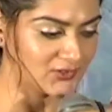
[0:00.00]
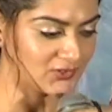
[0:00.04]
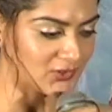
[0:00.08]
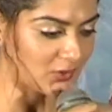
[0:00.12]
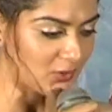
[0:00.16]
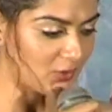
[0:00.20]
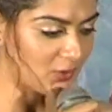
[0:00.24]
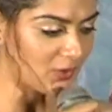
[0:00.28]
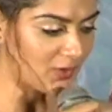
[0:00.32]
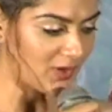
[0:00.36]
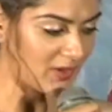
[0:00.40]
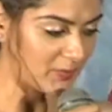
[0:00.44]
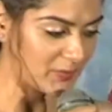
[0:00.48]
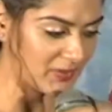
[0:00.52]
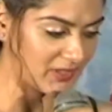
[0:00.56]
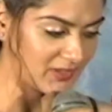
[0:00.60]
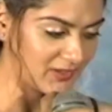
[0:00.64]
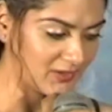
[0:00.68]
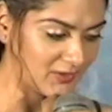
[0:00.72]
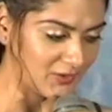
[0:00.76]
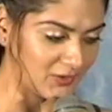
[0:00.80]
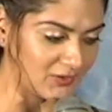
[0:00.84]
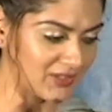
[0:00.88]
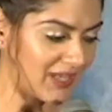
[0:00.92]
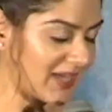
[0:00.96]
So, I
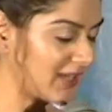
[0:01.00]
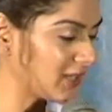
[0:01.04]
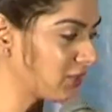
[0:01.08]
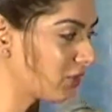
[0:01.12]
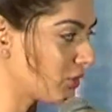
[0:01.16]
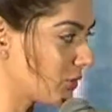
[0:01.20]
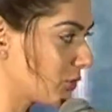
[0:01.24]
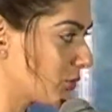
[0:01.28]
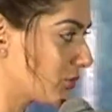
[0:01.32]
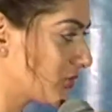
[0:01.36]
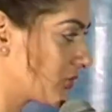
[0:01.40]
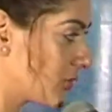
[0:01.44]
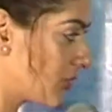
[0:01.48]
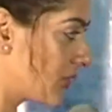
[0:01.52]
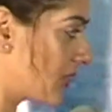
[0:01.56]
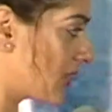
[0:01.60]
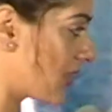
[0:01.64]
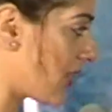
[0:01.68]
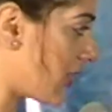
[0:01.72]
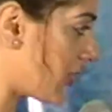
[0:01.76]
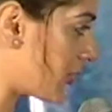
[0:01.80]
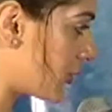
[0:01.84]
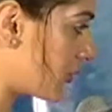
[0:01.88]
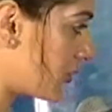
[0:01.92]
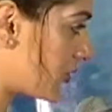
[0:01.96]
mean, you know, thank you, Surya
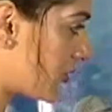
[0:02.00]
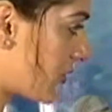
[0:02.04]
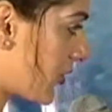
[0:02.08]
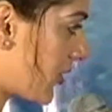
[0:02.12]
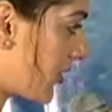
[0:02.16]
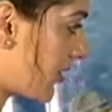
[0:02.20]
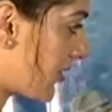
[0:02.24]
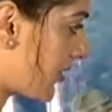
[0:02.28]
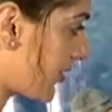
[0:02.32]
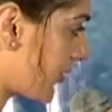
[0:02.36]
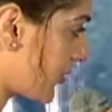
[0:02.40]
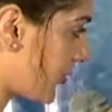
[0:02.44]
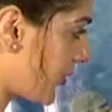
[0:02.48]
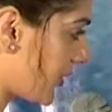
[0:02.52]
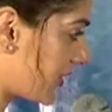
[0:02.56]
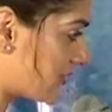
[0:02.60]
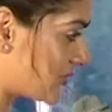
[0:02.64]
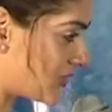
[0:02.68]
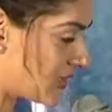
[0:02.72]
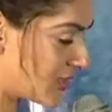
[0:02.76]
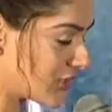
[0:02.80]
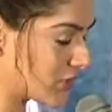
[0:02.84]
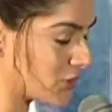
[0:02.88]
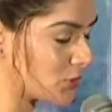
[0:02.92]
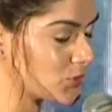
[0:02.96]
Garu, for, you know,
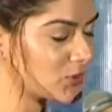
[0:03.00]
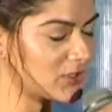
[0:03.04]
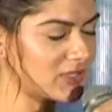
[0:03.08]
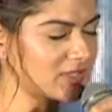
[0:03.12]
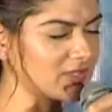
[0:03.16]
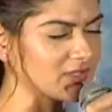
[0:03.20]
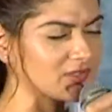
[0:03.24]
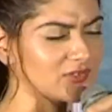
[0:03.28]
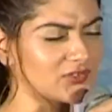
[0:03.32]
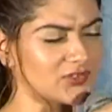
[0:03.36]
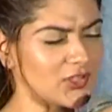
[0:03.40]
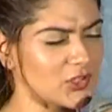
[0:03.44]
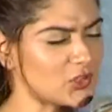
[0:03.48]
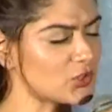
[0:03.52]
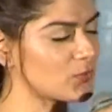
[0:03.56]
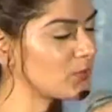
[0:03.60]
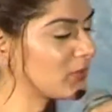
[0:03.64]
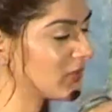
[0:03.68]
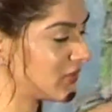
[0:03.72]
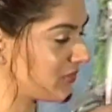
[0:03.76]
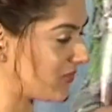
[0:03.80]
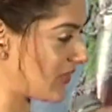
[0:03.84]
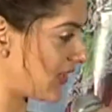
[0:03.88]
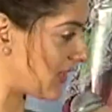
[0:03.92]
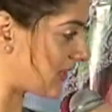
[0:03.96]
executing such
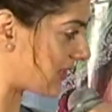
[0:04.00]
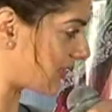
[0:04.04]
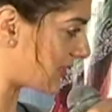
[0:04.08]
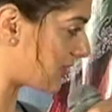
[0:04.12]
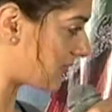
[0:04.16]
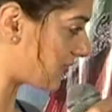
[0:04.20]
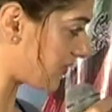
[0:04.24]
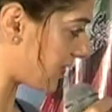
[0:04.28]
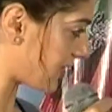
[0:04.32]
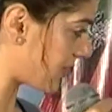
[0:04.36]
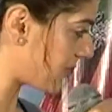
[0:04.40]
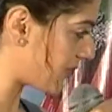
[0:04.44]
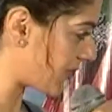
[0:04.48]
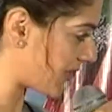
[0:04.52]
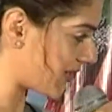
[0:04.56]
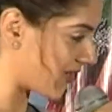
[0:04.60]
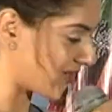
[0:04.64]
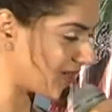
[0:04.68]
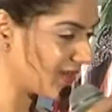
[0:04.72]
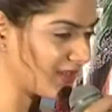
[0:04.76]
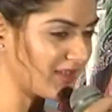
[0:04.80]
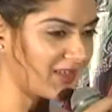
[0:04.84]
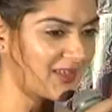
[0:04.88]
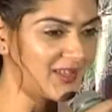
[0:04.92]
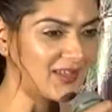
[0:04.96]
perfectly film,
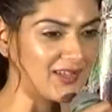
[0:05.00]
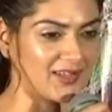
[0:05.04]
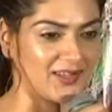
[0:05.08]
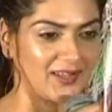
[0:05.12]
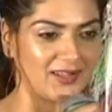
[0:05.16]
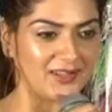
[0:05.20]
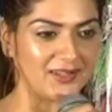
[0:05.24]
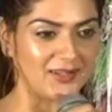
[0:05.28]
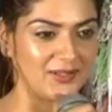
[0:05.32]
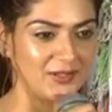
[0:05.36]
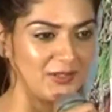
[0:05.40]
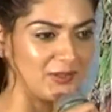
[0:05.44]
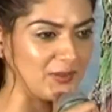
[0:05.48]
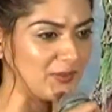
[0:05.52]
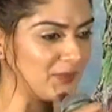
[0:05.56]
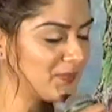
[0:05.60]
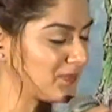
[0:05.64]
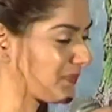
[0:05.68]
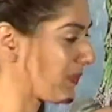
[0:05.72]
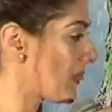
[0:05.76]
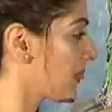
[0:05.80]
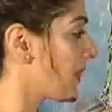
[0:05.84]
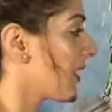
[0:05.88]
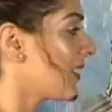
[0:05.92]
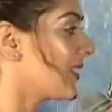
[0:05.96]
and
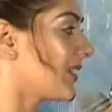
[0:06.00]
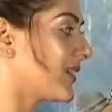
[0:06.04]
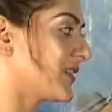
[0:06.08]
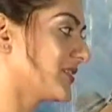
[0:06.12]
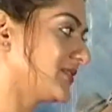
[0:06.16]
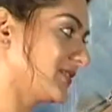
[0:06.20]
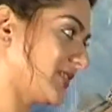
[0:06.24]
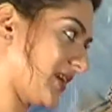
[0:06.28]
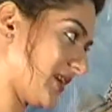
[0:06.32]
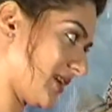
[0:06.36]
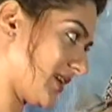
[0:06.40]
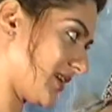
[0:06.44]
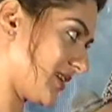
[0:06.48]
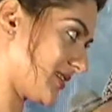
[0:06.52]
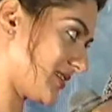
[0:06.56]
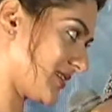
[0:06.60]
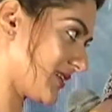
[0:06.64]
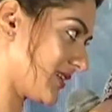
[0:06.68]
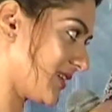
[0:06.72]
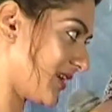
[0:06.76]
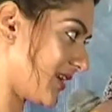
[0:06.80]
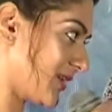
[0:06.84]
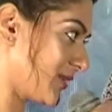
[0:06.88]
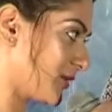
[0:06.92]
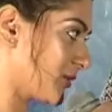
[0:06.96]
um, Sai
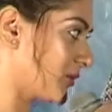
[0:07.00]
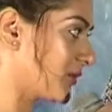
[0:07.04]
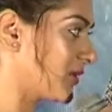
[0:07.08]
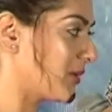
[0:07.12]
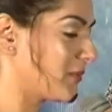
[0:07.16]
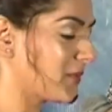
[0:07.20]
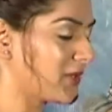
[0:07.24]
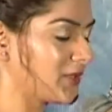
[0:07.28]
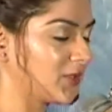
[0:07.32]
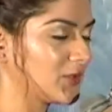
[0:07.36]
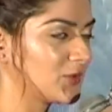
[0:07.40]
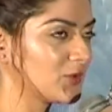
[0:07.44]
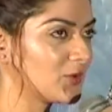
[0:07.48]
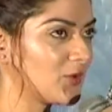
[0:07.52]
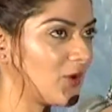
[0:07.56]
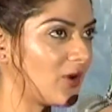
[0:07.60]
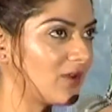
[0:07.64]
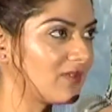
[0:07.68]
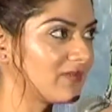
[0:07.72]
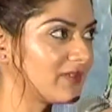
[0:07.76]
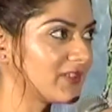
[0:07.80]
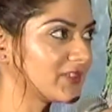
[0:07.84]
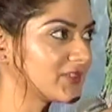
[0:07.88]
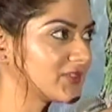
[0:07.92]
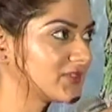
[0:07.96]
Karthik Garu, I mean, you
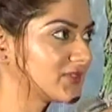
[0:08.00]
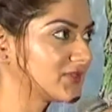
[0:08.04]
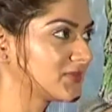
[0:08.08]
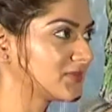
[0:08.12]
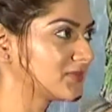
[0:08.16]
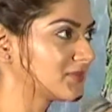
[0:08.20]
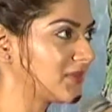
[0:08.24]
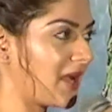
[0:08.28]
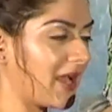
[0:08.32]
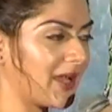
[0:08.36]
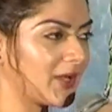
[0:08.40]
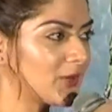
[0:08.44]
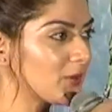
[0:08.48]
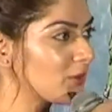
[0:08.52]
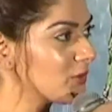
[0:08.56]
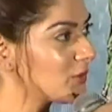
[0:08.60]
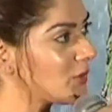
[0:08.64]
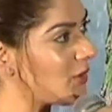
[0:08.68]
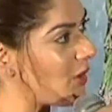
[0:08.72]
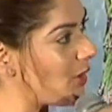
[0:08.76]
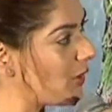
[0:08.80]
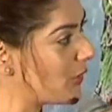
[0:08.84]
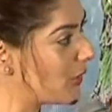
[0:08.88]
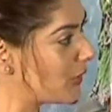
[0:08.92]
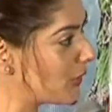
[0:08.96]
always, I don't
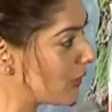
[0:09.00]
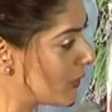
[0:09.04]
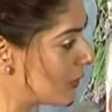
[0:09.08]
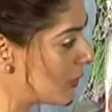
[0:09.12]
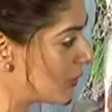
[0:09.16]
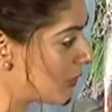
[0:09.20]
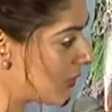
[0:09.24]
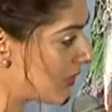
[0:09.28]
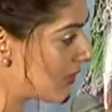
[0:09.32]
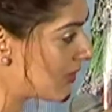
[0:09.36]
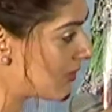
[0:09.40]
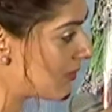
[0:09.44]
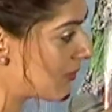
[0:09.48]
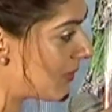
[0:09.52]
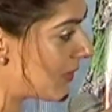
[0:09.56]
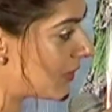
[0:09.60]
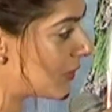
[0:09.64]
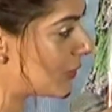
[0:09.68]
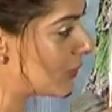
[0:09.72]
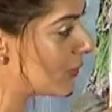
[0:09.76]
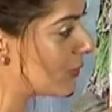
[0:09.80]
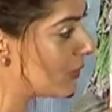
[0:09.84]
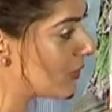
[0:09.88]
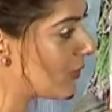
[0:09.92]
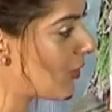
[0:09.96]
know how do you do it, but
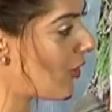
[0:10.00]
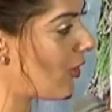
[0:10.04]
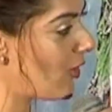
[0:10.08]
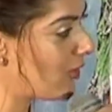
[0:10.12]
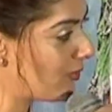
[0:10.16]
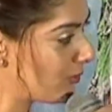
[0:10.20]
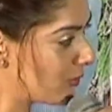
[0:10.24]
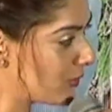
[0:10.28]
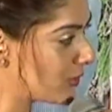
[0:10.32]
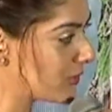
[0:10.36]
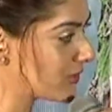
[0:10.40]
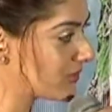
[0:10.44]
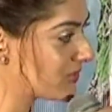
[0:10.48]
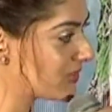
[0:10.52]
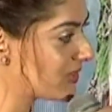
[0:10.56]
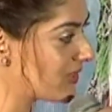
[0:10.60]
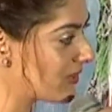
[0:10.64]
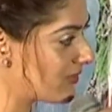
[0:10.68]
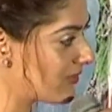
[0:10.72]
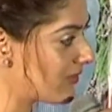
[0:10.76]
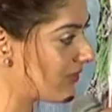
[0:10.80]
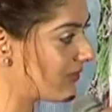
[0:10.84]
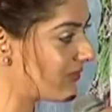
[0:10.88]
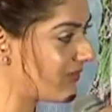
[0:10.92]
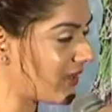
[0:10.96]
you almost
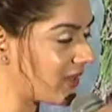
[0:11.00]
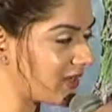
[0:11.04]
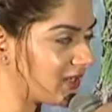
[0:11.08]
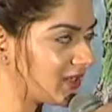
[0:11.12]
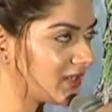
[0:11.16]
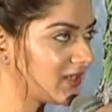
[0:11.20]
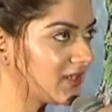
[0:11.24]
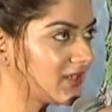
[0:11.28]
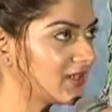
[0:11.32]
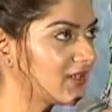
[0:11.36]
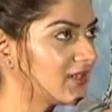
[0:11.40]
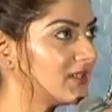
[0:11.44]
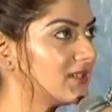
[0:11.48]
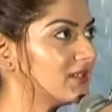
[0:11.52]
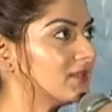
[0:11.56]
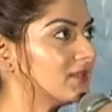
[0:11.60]
give a very